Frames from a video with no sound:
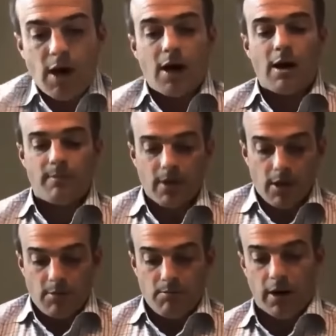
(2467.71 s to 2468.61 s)
um,
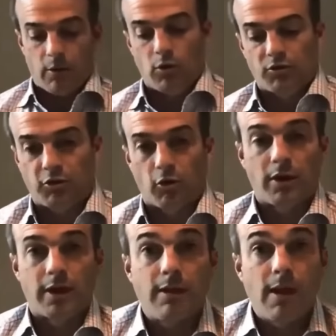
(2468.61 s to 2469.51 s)
but will
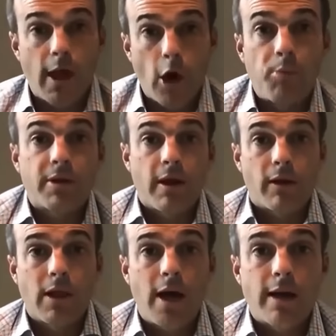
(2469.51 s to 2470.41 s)
certainly help
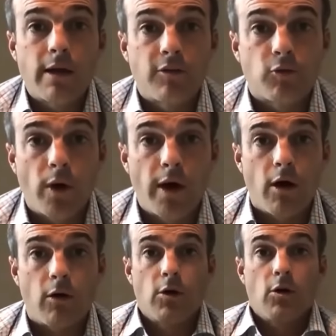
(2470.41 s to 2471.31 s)
Carolina as
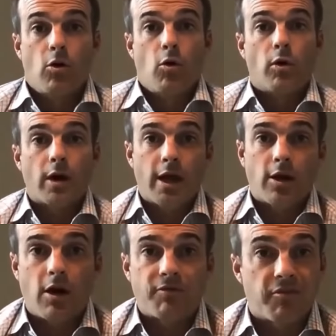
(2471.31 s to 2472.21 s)
well on
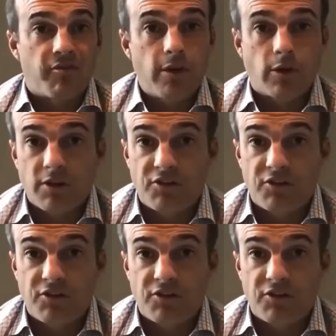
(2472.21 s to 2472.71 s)
and off the field.